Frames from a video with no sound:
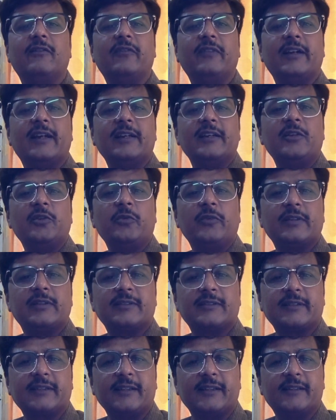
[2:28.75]
Where do we
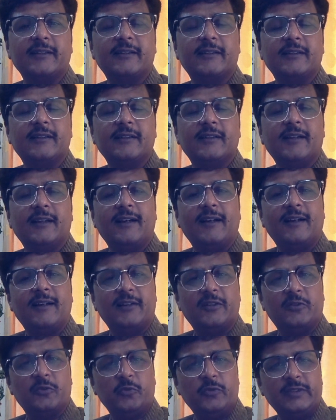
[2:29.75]
stand?
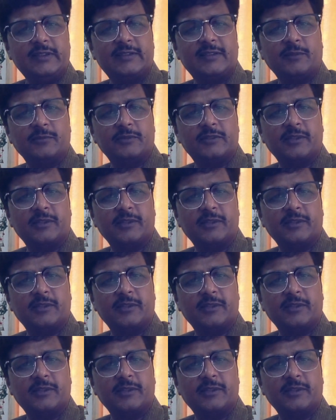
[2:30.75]
Do we some